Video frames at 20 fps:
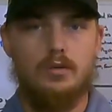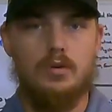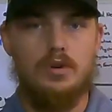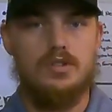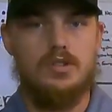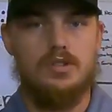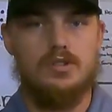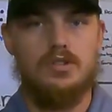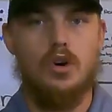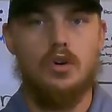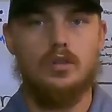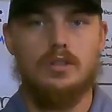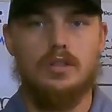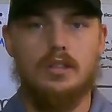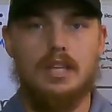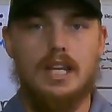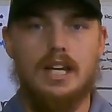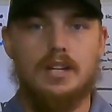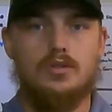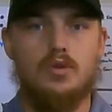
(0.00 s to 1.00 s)
which is called
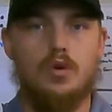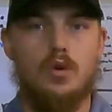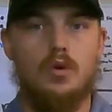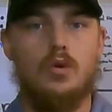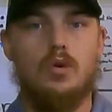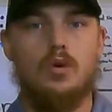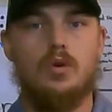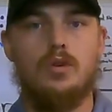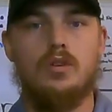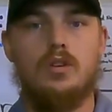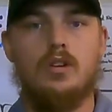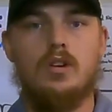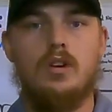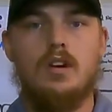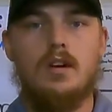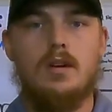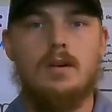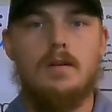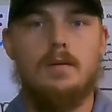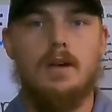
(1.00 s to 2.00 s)

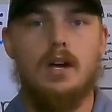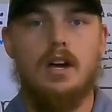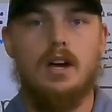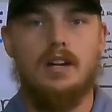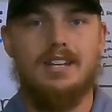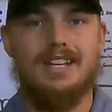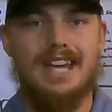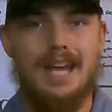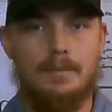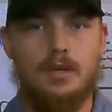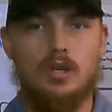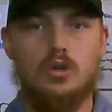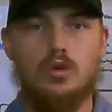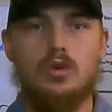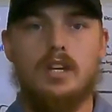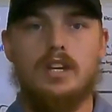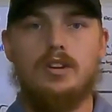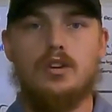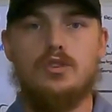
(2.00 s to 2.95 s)
electrochemical